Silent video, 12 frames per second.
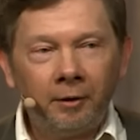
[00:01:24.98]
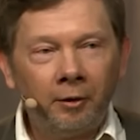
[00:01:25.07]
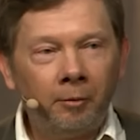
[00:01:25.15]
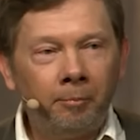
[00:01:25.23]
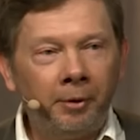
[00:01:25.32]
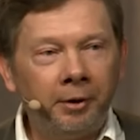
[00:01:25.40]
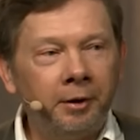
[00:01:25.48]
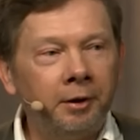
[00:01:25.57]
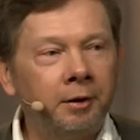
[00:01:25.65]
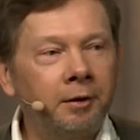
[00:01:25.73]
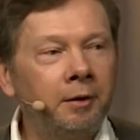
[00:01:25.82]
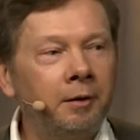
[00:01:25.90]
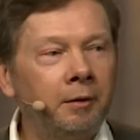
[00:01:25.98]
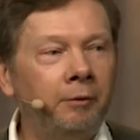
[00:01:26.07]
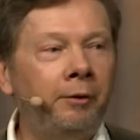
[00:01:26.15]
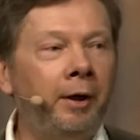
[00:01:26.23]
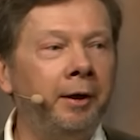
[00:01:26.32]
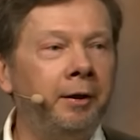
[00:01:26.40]
a British
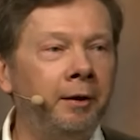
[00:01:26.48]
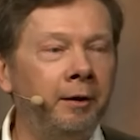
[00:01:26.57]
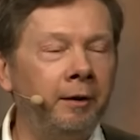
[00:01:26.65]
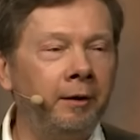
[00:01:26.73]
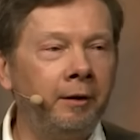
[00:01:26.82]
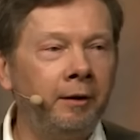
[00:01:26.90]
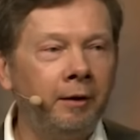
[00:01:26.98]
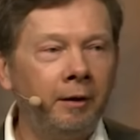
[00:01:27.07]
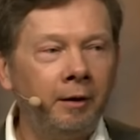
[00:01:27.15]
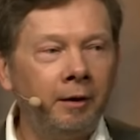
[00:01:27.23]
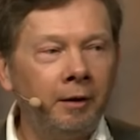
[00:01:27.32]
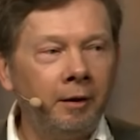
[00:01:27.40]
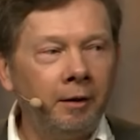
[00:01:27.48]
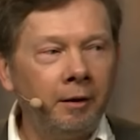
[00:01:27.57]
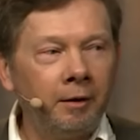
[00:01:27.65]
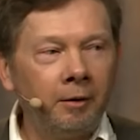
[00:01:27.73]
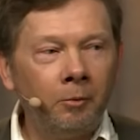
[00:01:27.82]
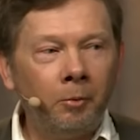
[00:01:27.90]
writer
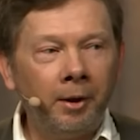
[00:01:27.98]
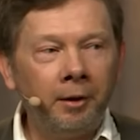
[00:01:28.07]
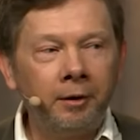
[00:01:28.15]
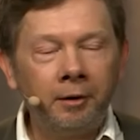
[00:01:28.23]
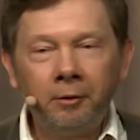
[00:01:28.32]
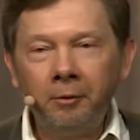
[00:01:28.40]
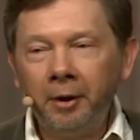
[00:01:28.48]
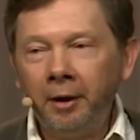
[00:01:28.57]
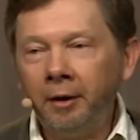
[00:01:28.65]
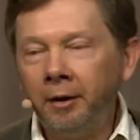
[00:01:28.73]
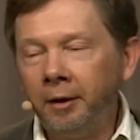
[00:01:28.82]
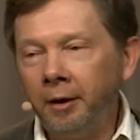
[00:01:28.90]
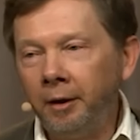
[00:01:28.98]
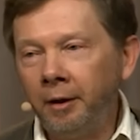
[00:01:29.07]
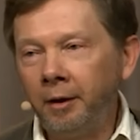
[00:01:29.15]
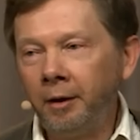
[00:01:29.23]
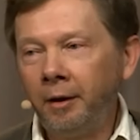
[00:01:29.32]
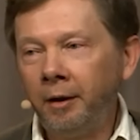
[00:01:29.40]
went to
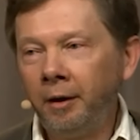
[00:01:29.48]
India.